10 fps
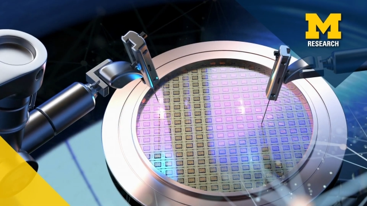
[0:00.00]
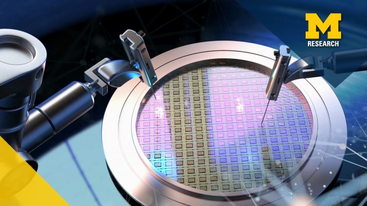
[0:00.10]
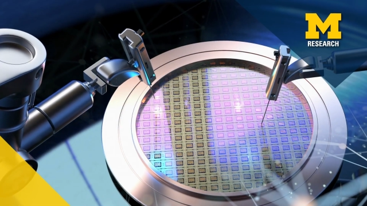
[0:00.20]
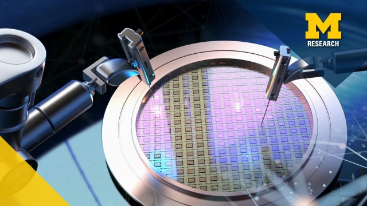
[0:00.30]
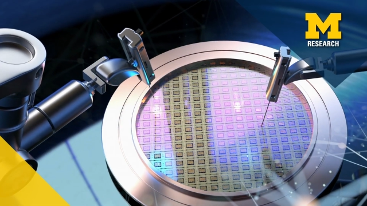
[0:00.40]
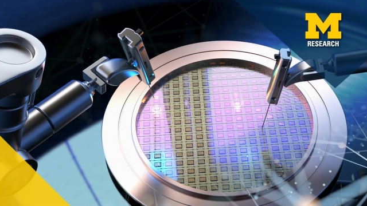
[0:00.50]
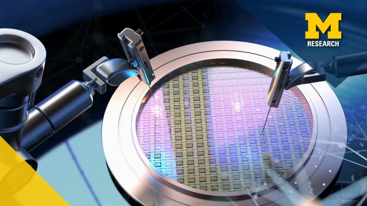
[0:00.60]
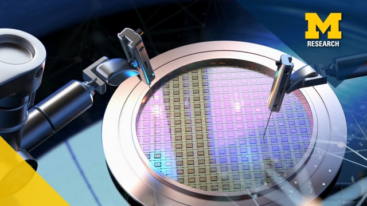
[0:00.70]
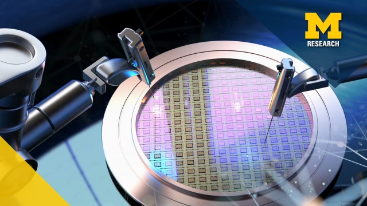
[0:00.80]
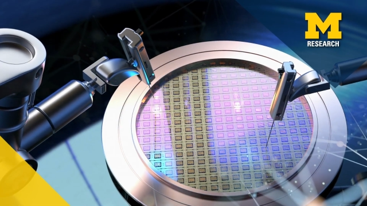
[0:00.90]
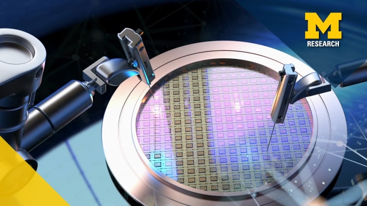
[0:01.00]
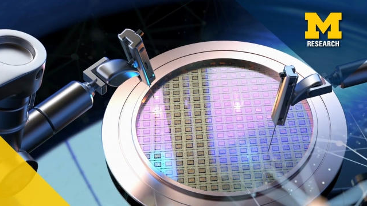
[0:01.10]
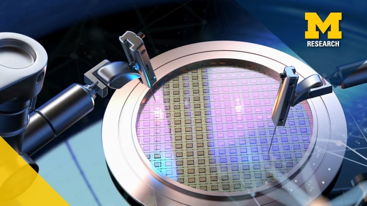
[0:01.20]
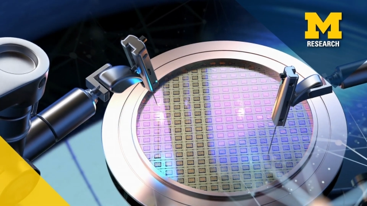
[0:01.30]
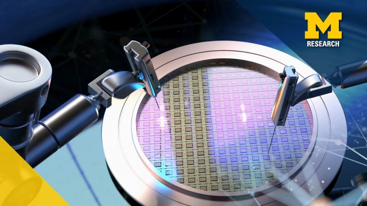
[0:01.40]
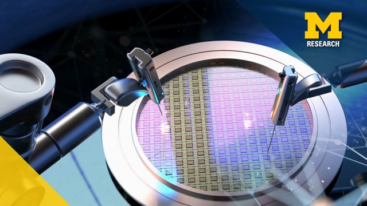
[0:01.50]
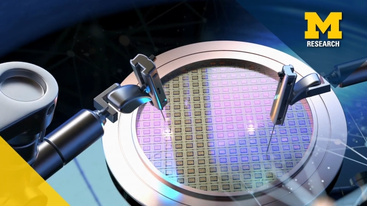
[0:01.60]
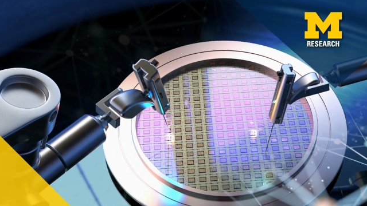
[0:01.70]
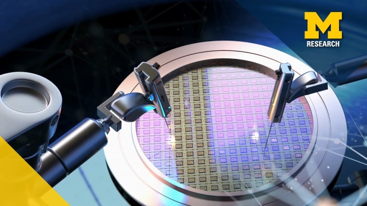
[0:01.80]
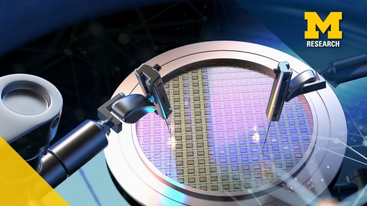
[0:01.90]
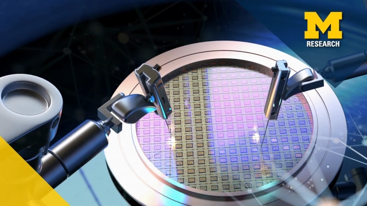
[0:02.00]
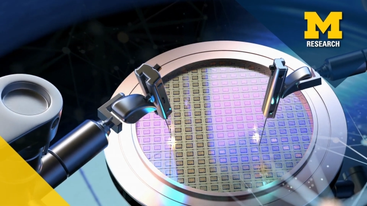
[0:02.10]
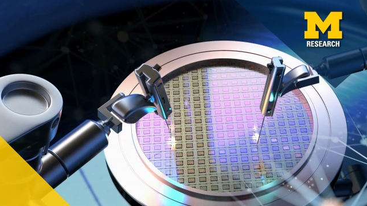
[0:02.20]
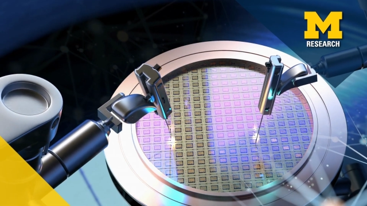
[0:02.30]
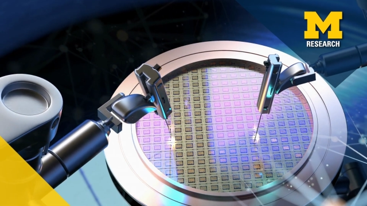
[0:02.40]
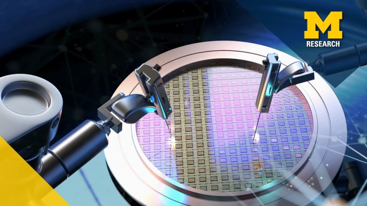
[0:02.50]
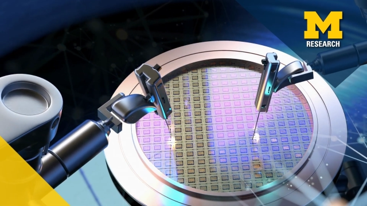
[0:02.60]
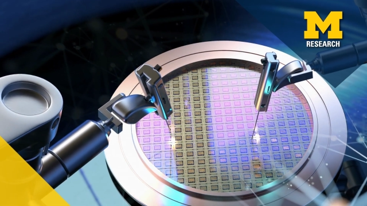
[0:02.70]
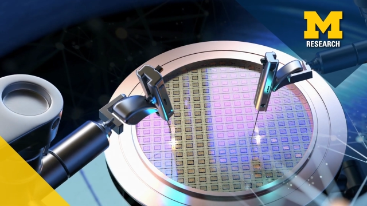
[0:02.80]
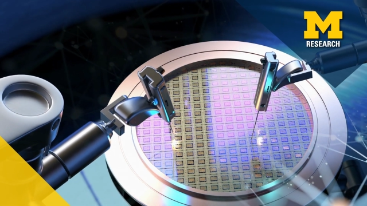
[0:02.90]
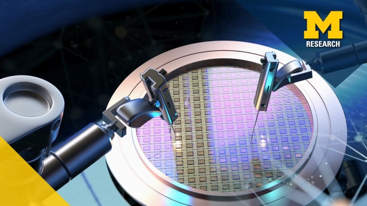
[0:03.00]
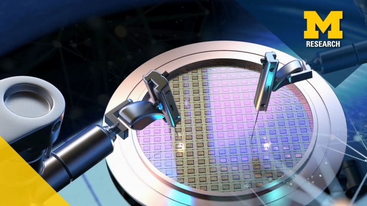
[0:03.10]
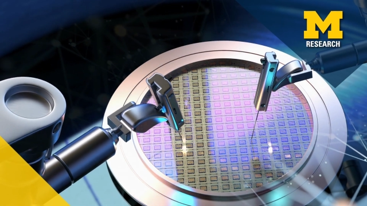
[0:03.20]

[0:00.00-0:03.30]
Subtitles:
No face is visible, so there are no lips to read.